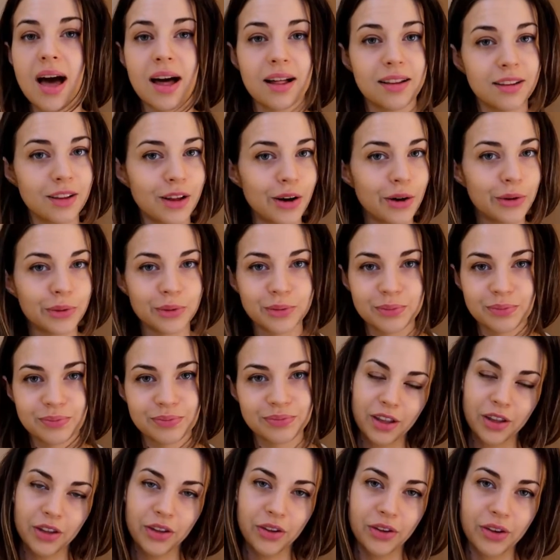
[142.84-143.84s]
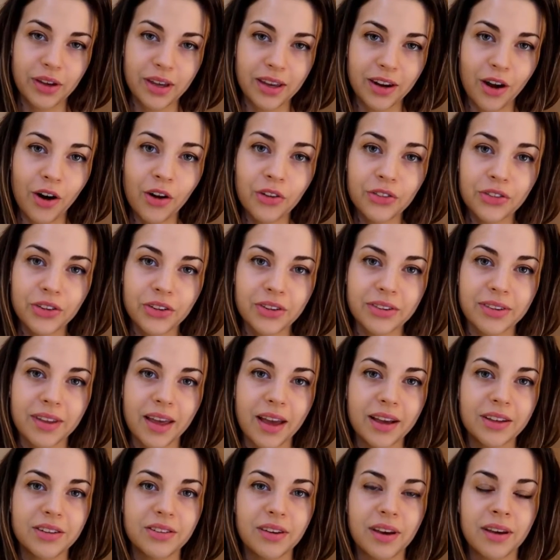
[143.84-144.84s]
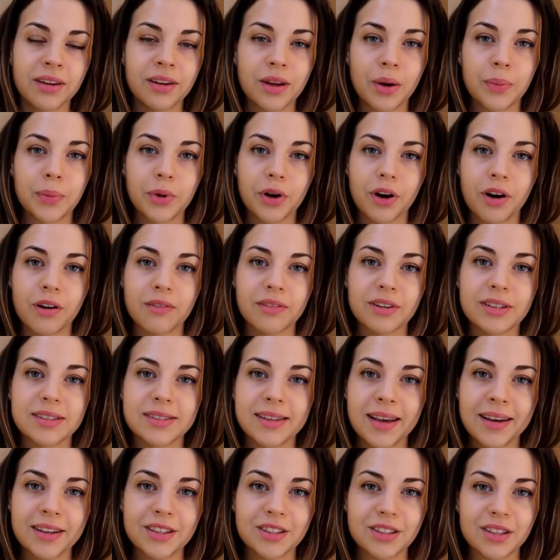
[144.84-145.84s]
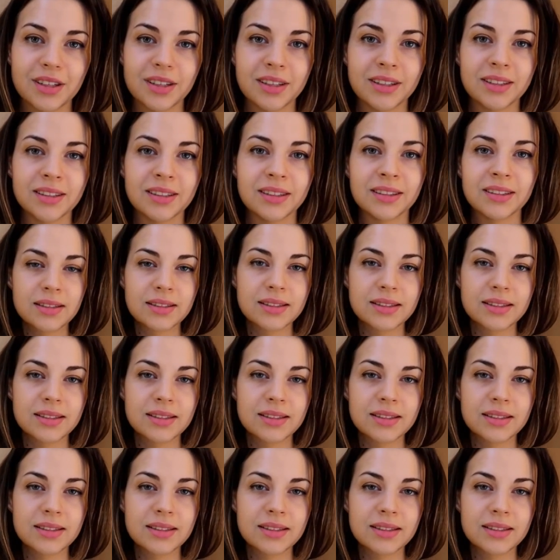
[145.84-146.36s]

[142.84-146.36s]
Hello. You can also say to end up a conversation,